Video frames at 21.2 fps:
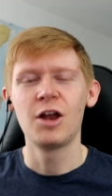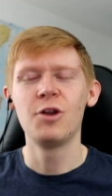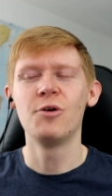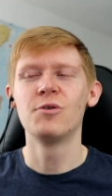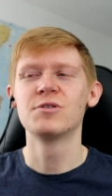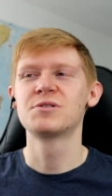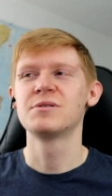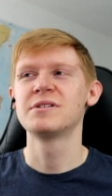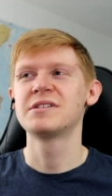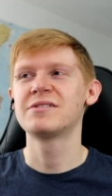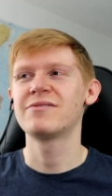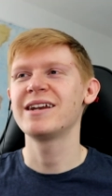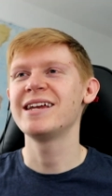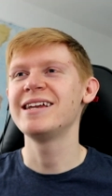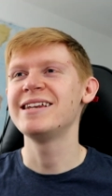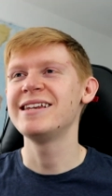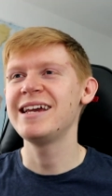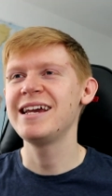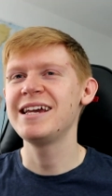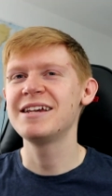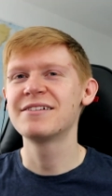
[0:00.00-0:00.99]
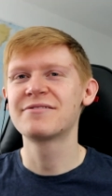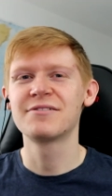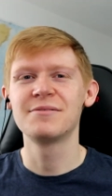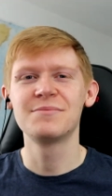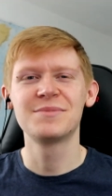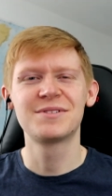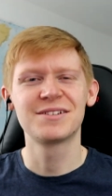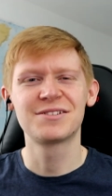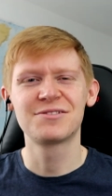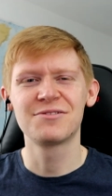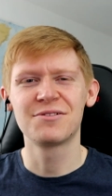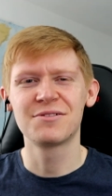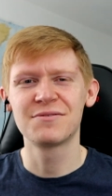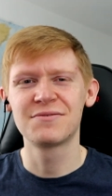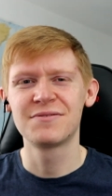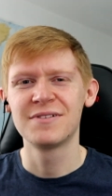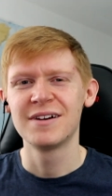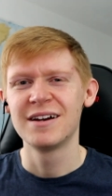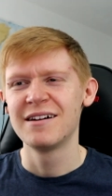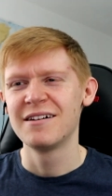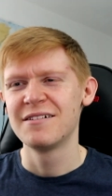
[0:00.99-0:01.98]
and also, is there any need for him to sort
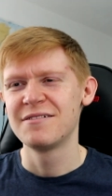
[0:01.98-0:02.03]
of